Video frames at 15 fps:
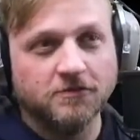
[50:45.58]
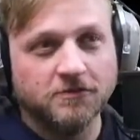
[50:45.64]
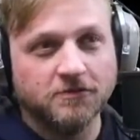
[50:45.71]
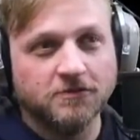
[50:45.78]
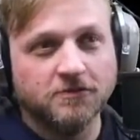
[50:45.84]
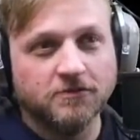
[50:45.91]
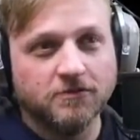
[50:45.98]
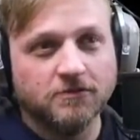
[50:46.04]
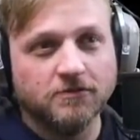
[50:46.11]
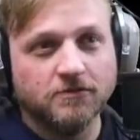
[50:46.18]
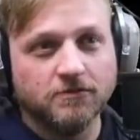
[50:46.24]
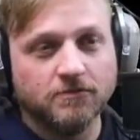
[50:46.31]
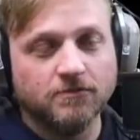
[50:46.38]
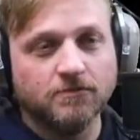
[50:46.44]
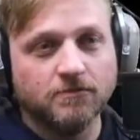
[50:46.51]

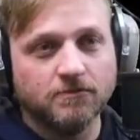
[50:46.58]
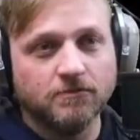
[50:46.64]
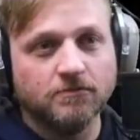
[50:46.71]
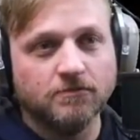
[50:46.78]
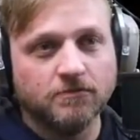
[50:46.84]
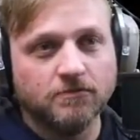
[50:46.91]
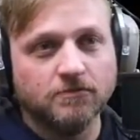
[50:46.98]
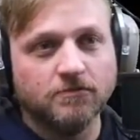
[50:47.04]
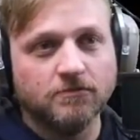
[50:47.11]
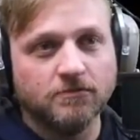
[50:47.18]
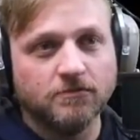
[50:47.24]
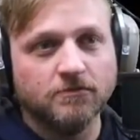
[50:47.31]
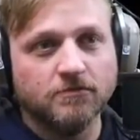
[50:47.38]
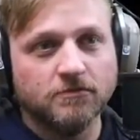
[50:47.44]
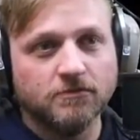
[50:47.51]

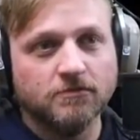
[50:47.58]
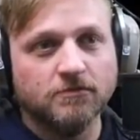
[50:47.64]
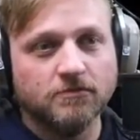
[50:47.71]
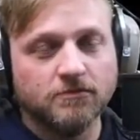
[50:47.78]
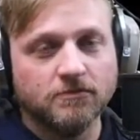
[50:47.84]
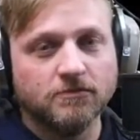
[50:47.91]
(not speaking)